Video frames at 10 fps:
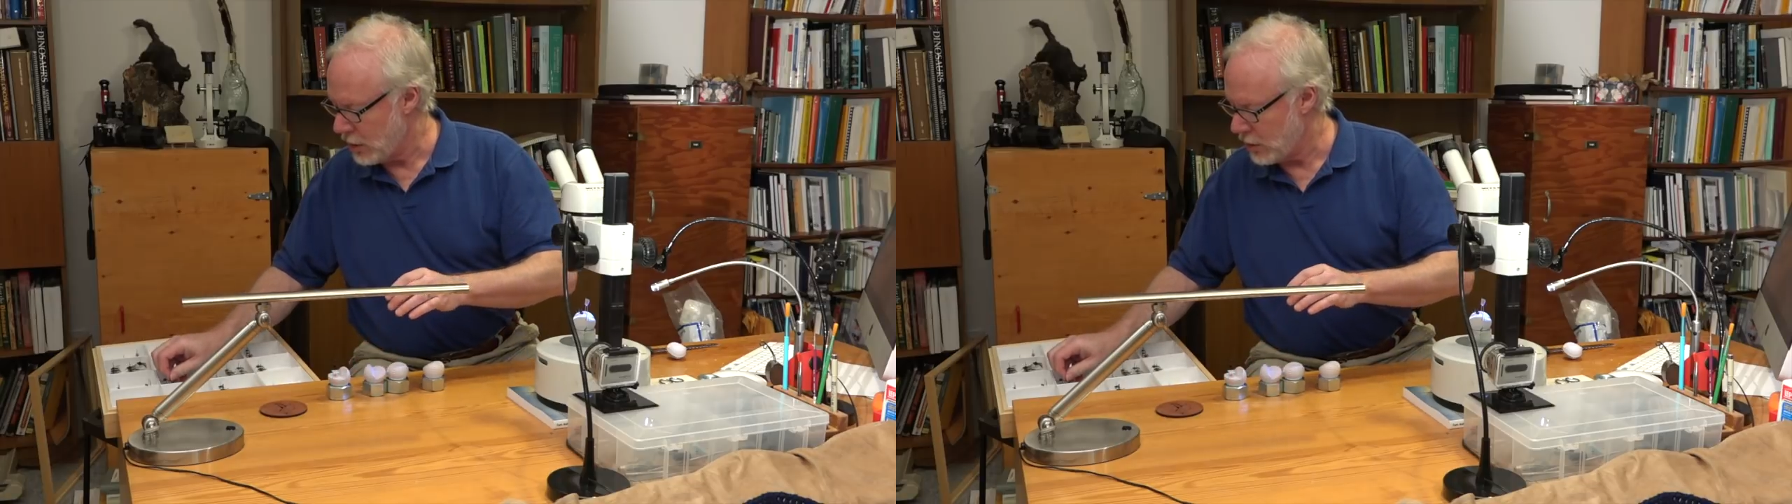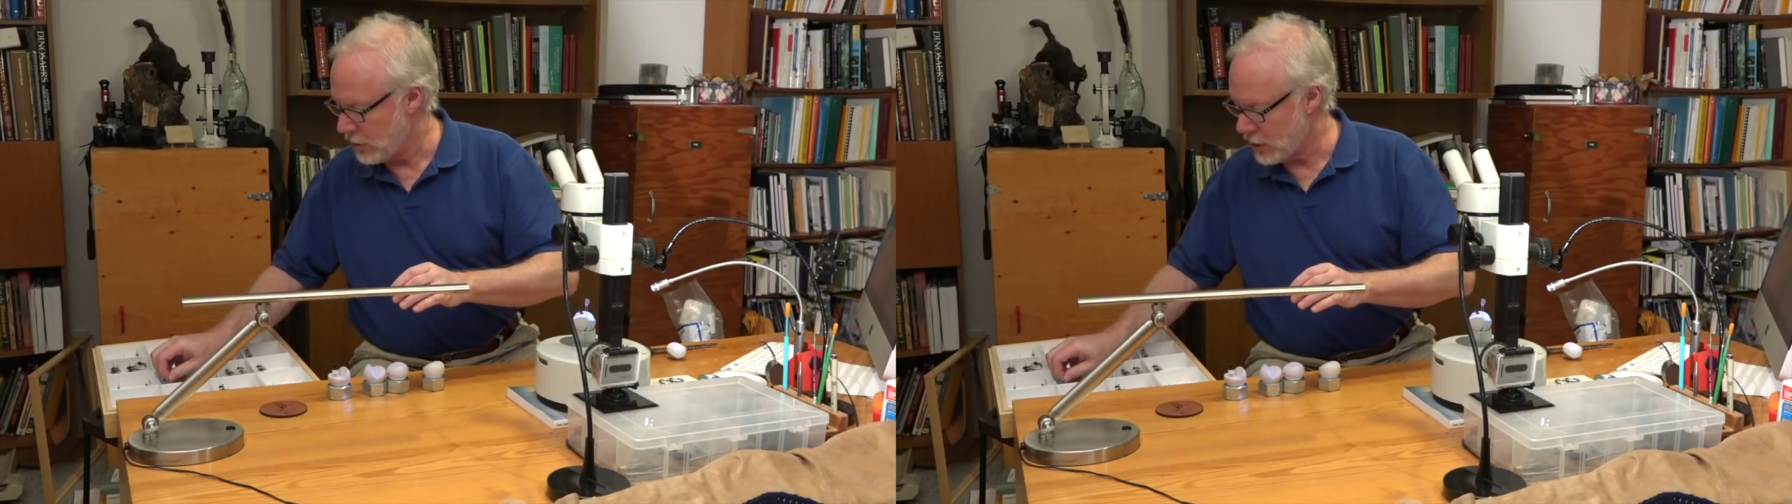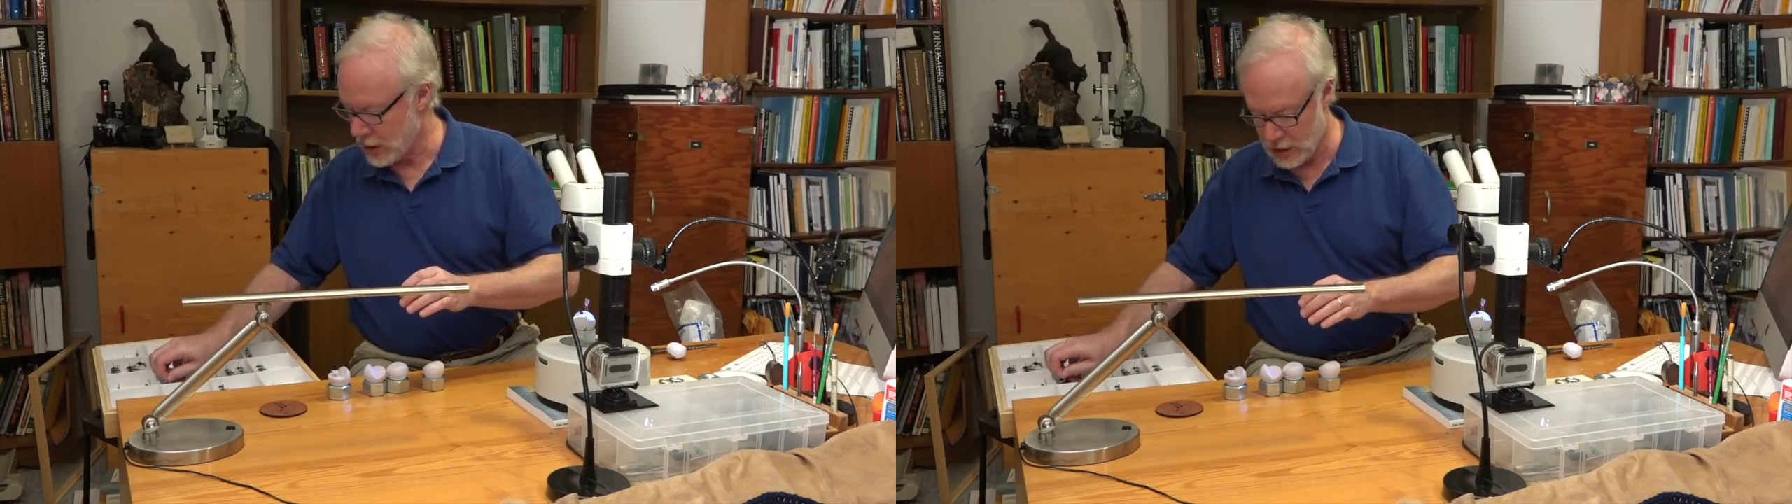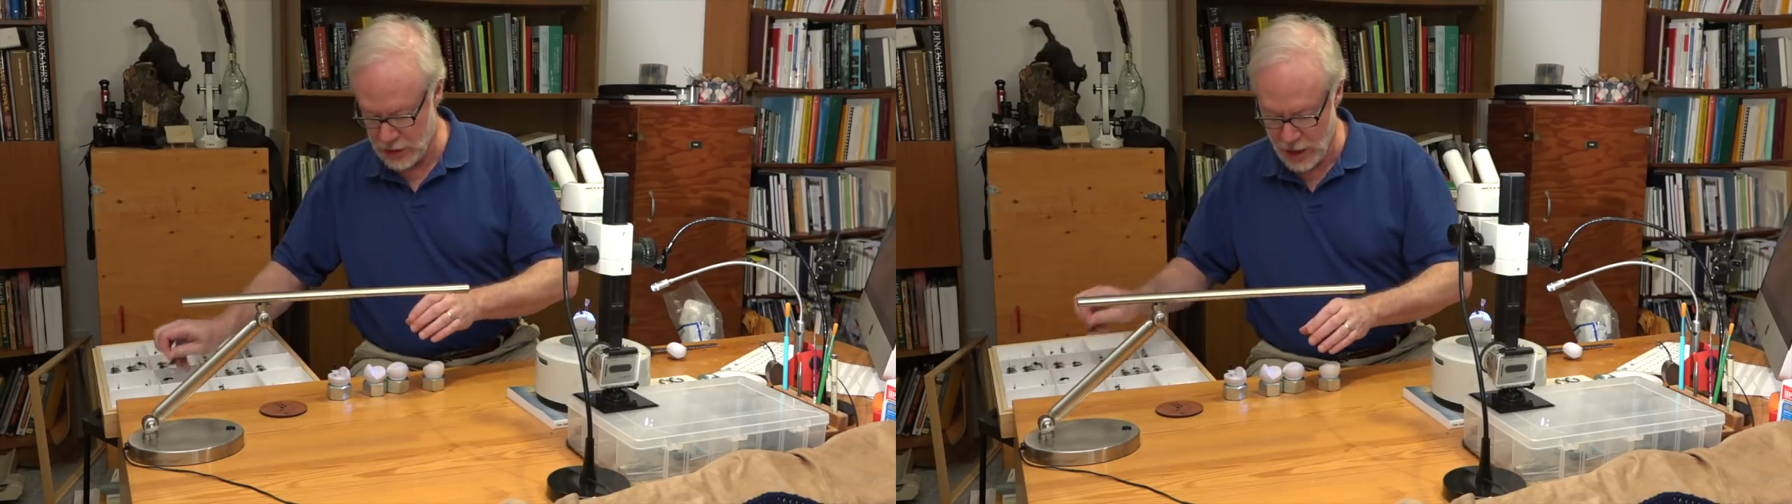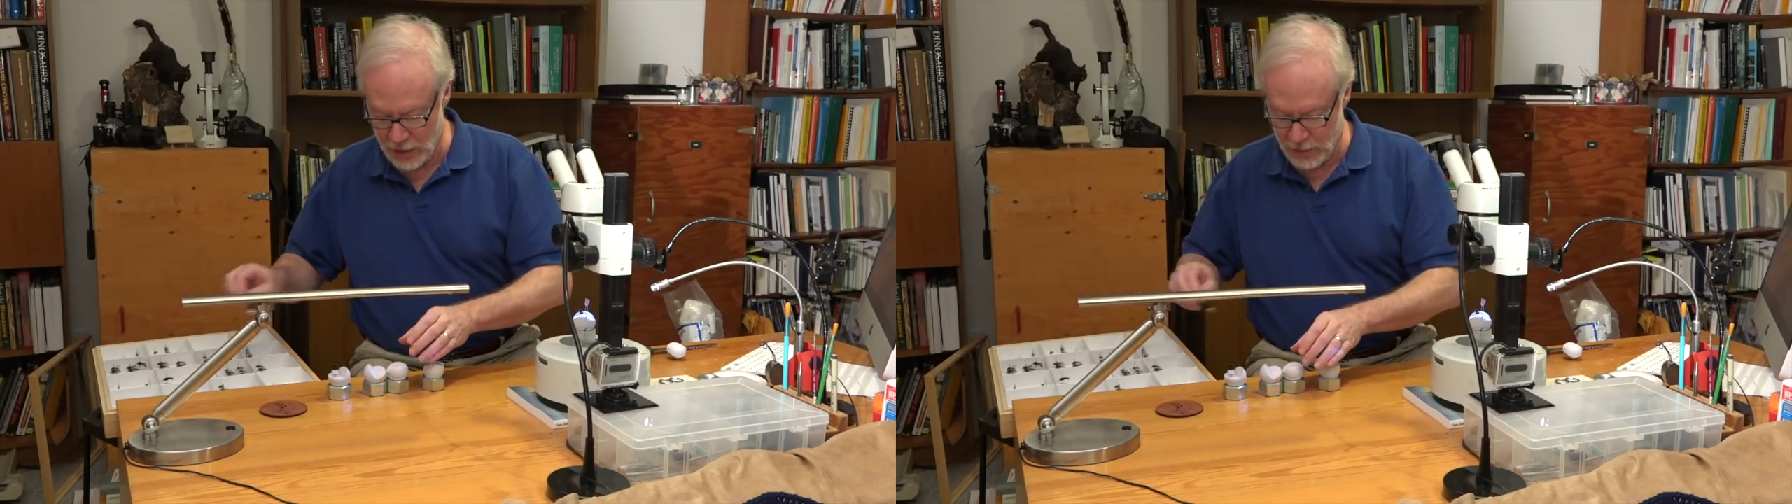You can
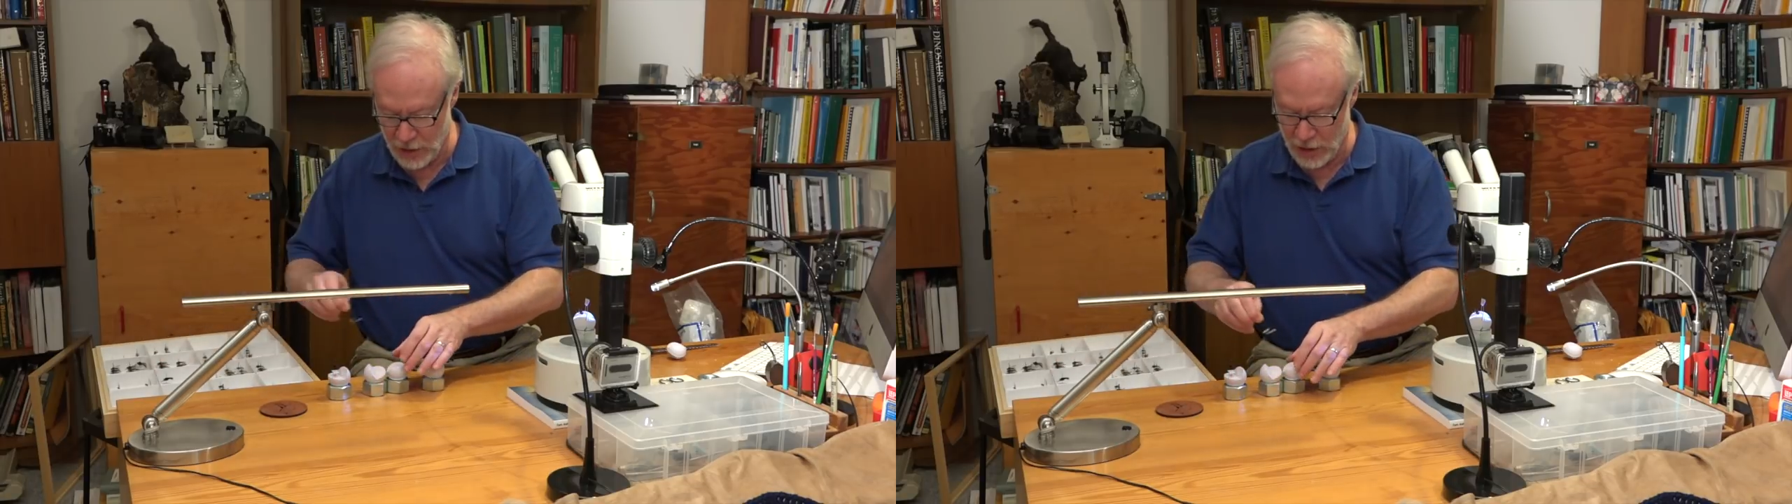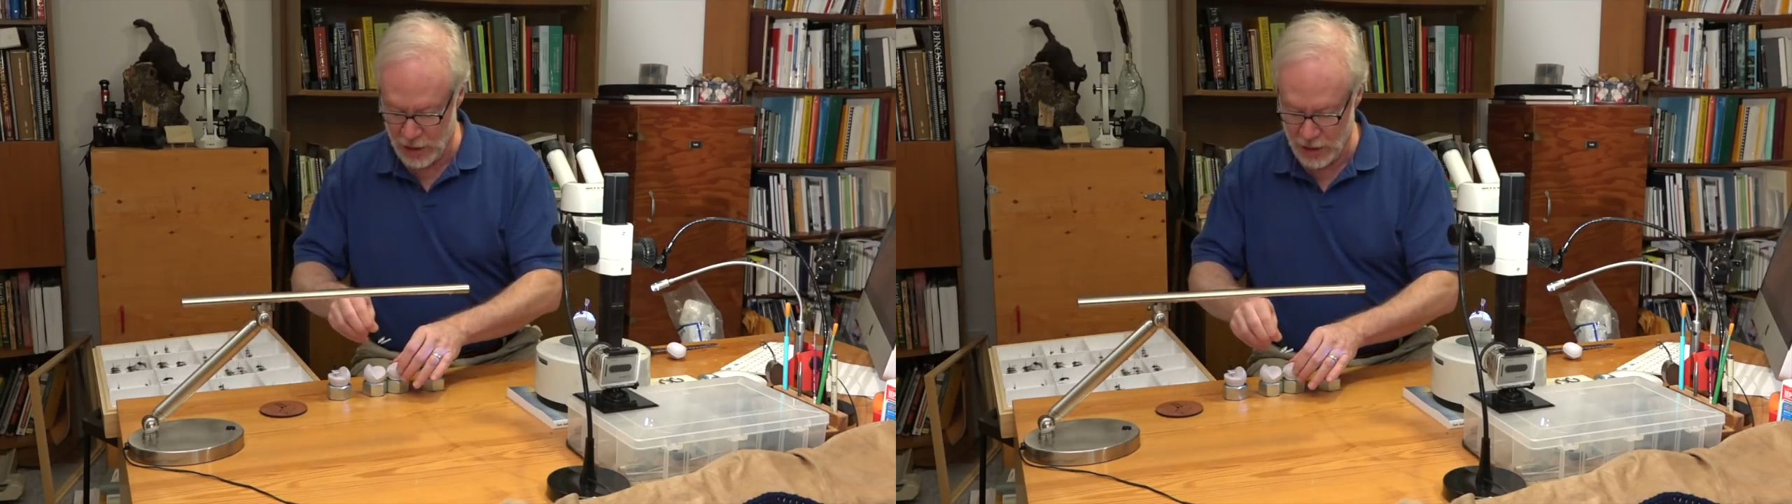examine